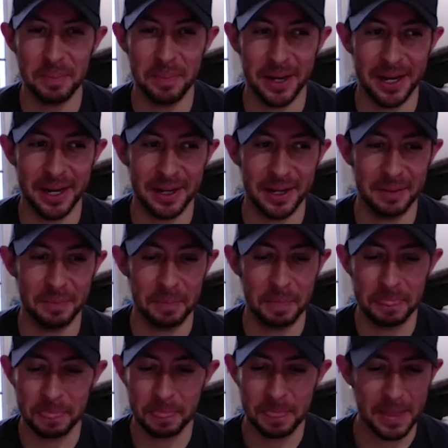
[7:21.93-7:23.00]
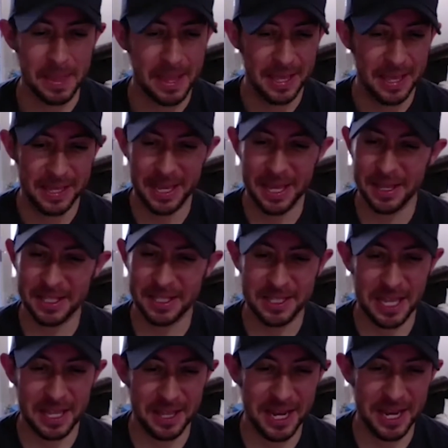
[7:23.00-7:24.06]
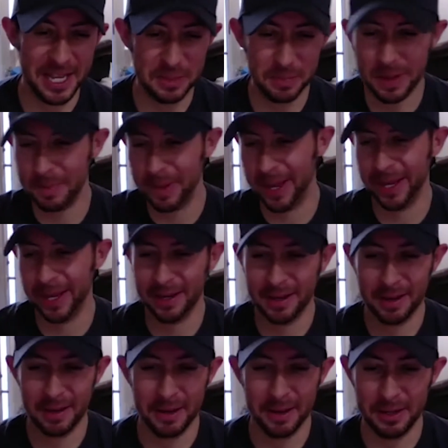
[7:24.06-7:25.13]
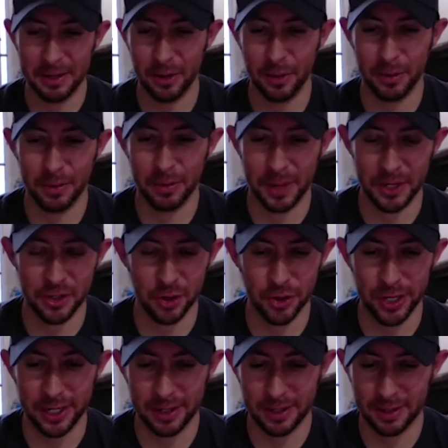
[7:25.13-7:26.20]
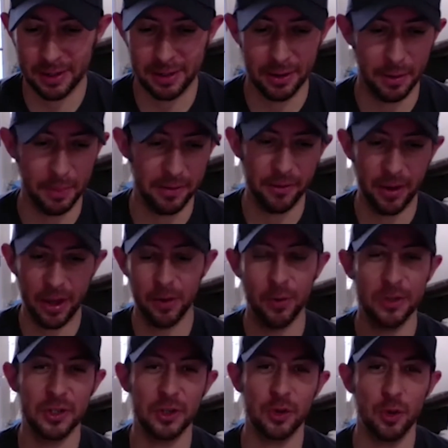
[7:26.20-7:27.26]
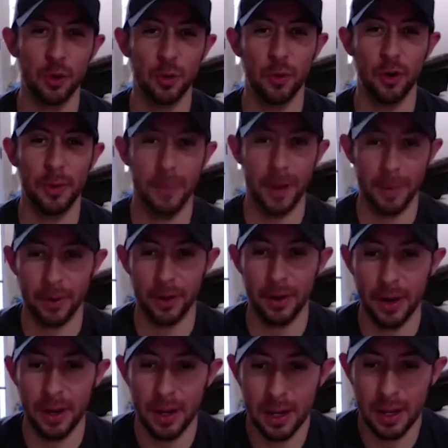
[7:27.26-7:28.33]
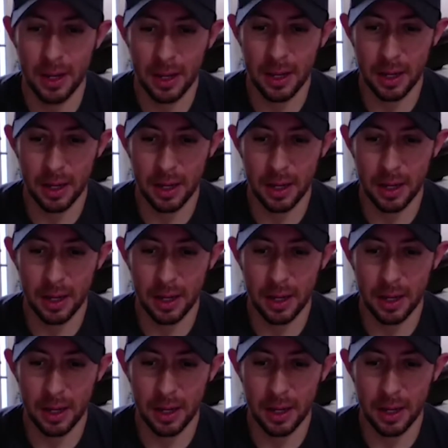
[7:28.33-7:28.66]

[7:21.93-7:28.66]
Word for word: But um, yeah, that's that has been my you know my journey. You know, my father was a school board member mm-hmm.